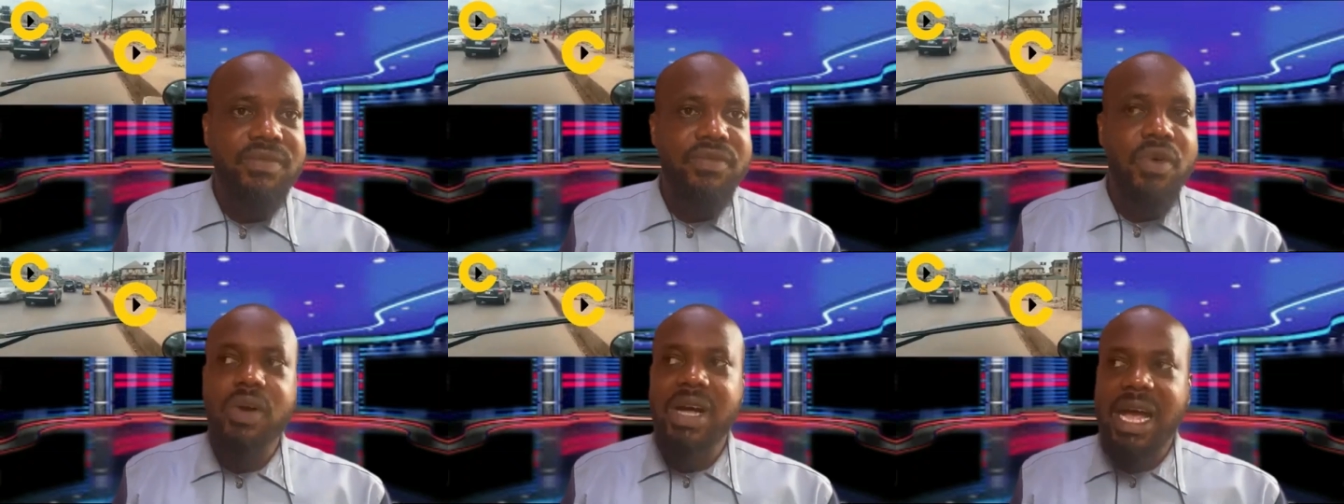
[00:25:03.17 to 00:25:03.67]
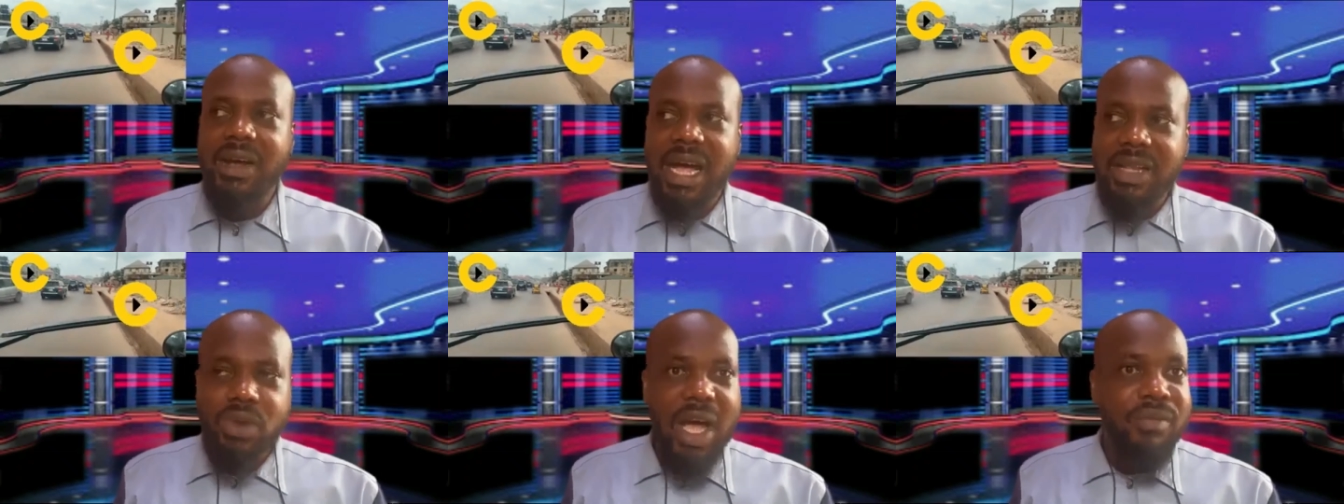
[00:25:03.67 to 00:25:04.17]
for
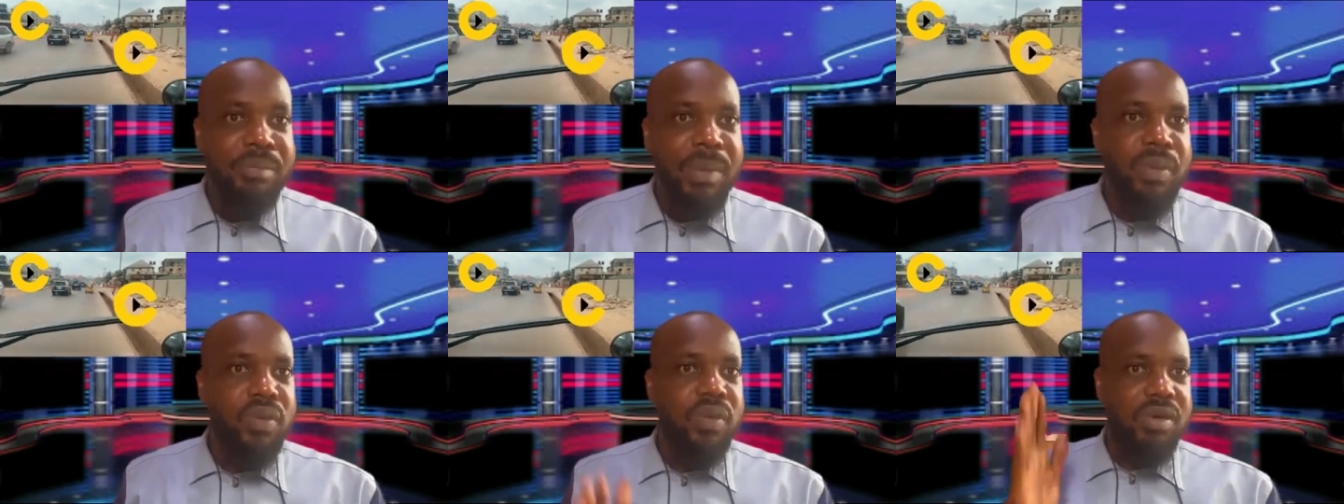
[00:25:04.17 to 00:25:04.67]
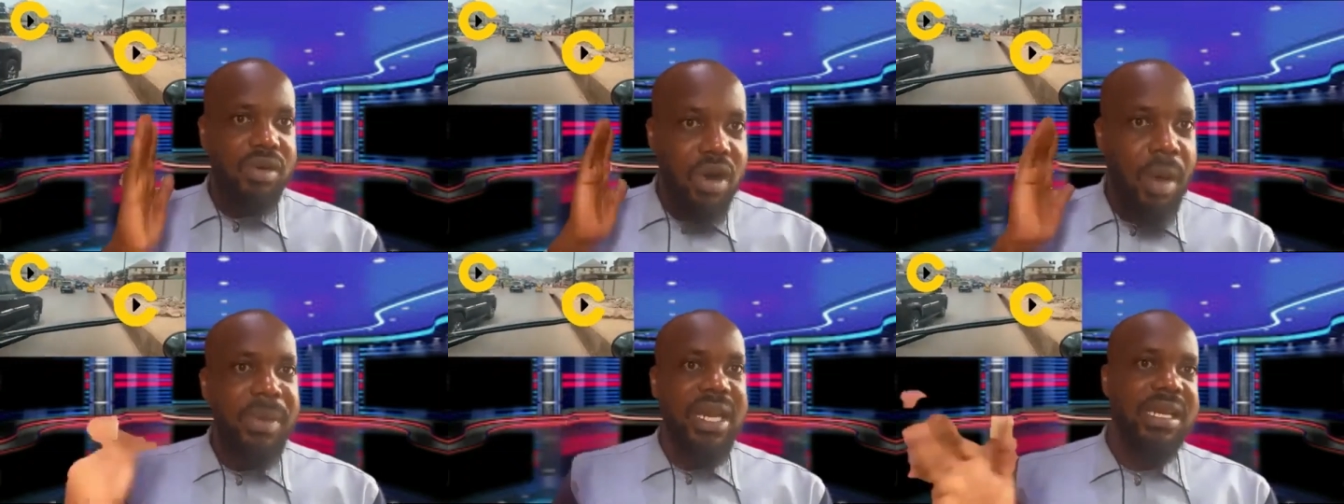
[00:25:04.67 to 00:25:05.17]
to having people
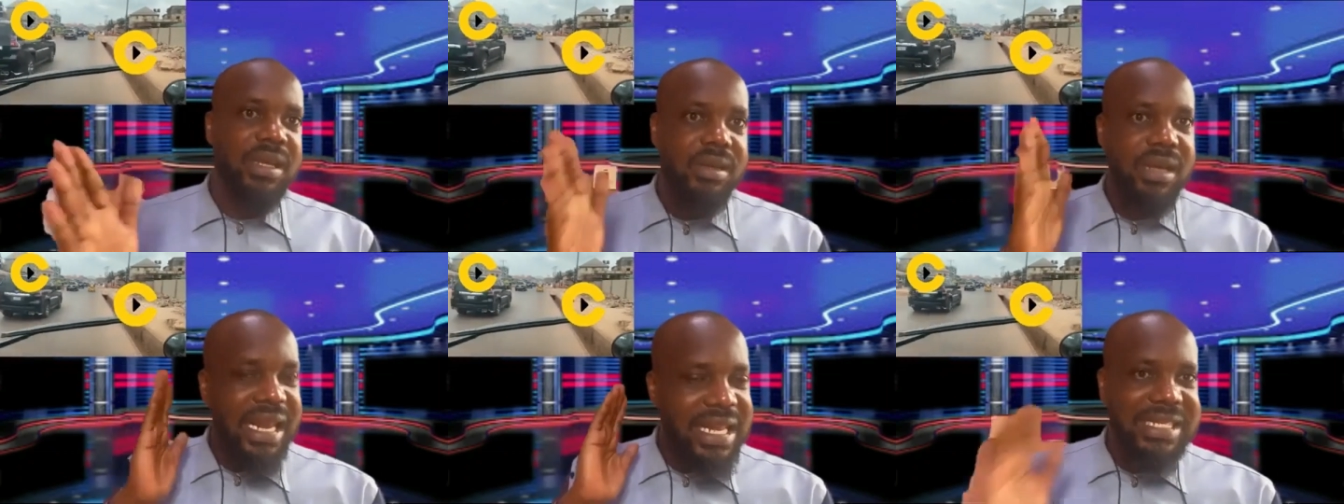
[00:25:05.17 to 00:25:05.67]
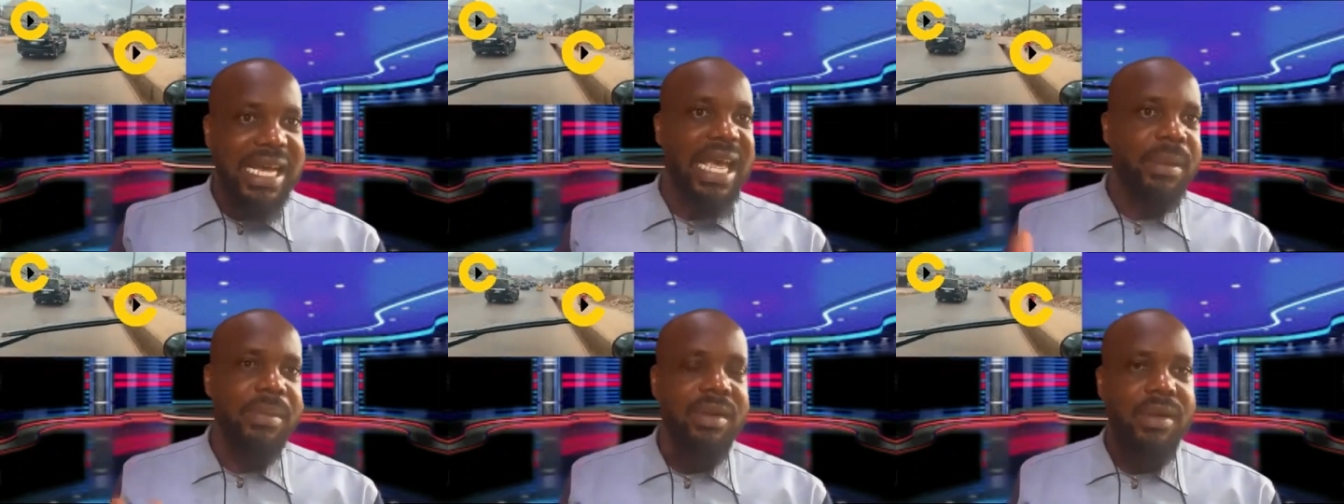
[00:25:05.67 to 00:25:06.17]
coming
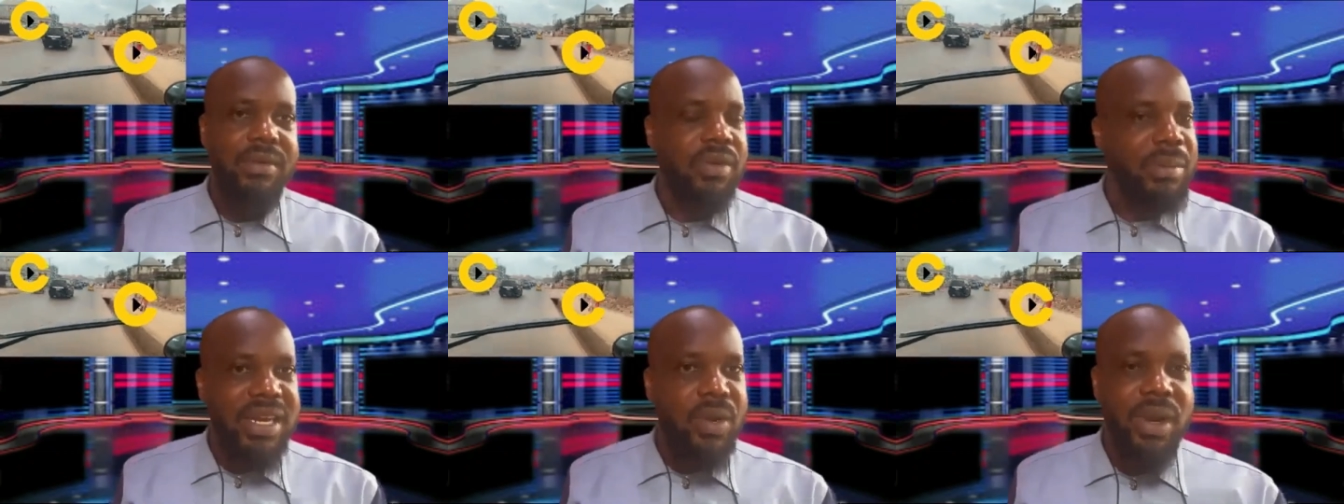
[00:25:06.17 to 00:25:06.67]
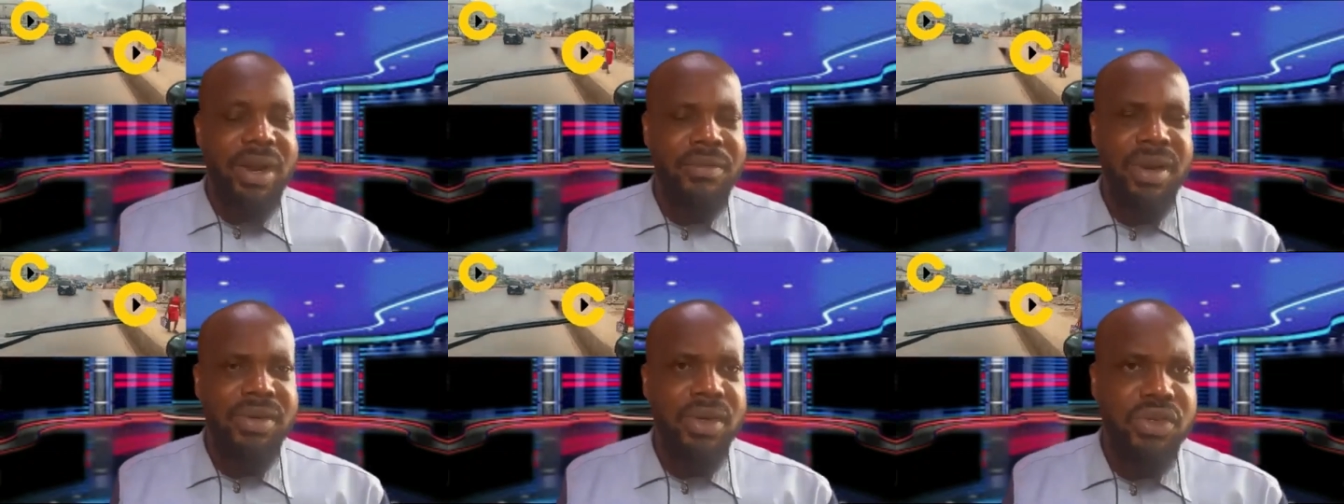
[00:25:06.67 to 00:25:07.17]
anytime from anywhere
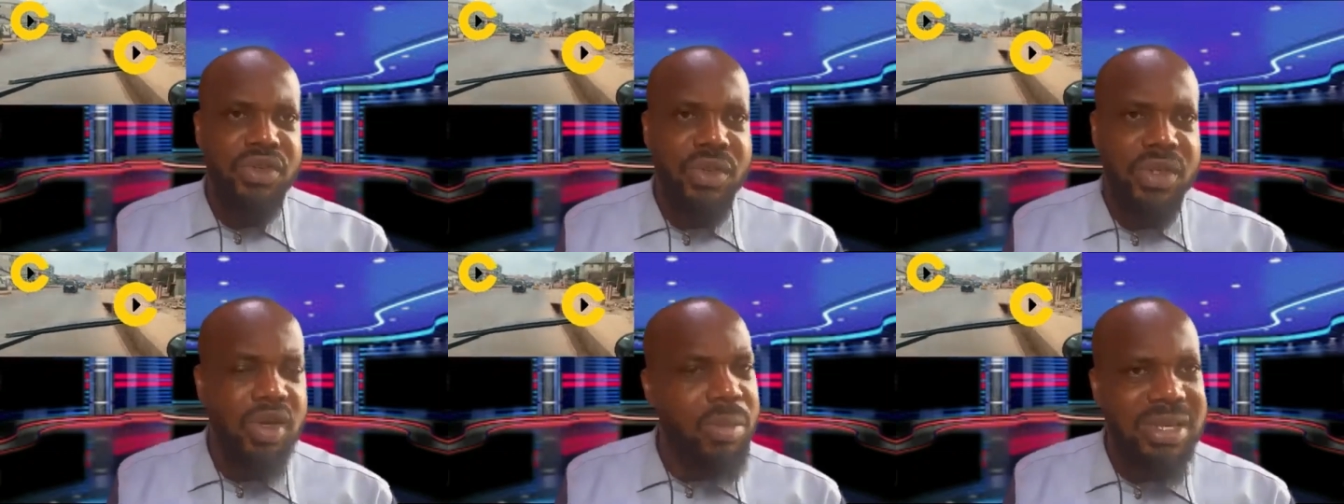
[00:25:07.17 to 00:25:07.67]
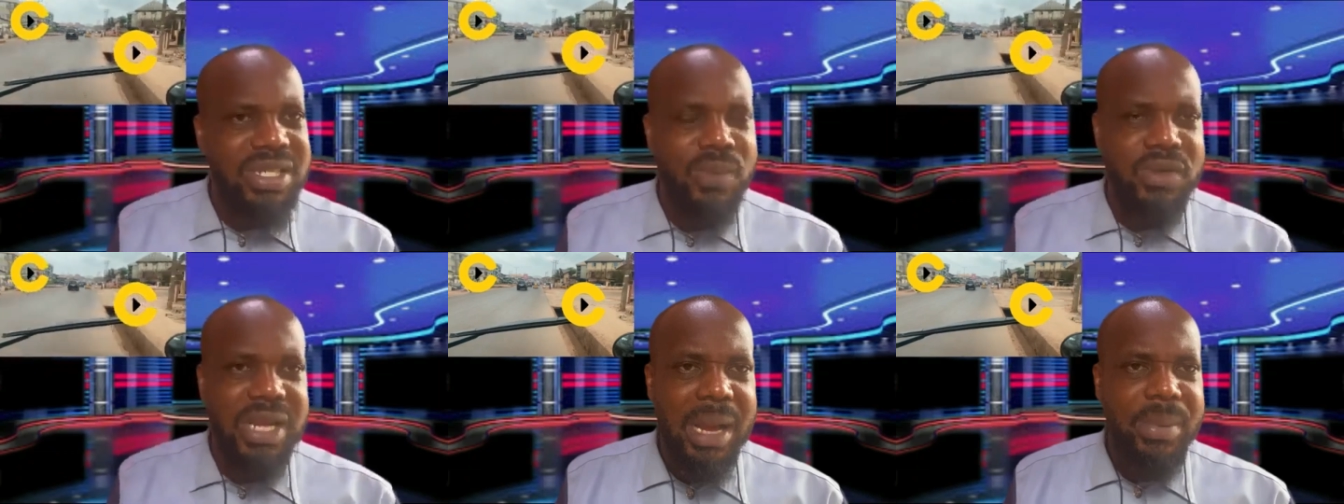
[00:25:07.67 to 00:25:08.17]
around the country to come and
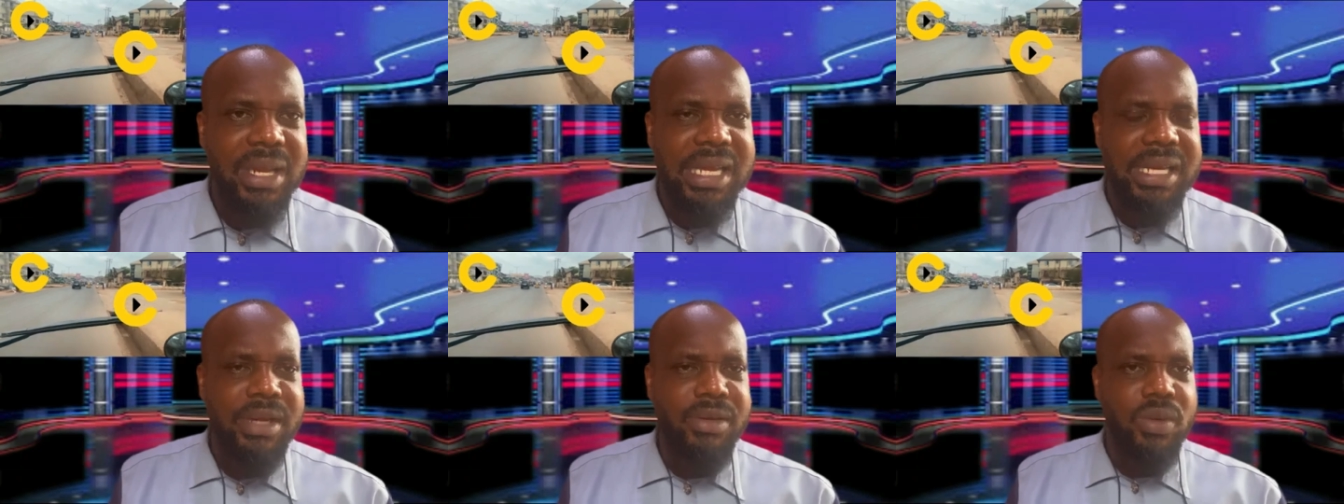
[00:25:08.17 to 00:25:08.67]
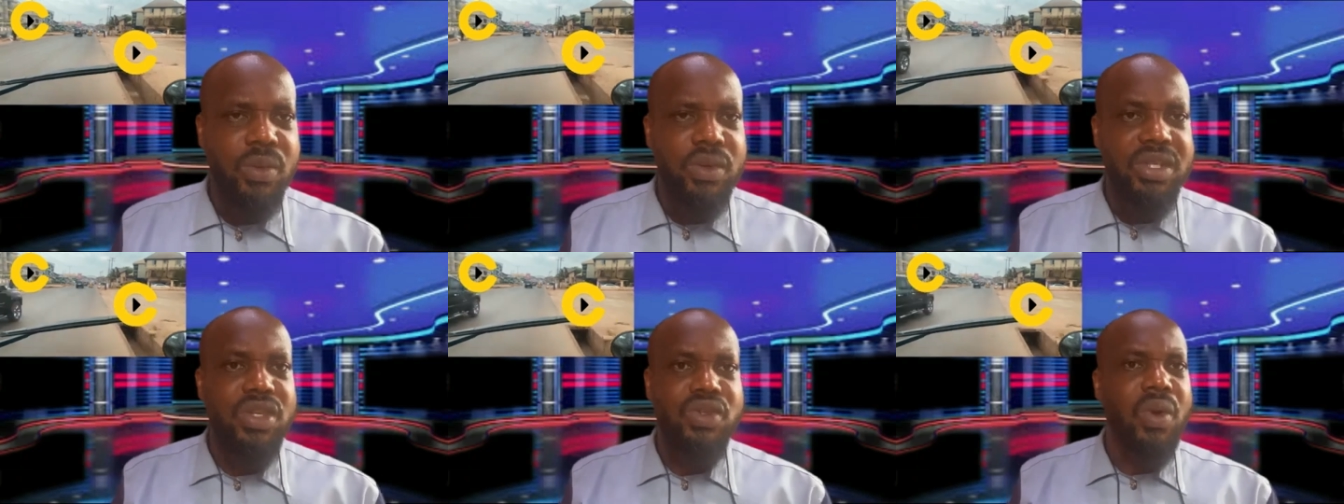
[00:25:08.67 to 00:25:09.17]
see what's happening in Enugu State.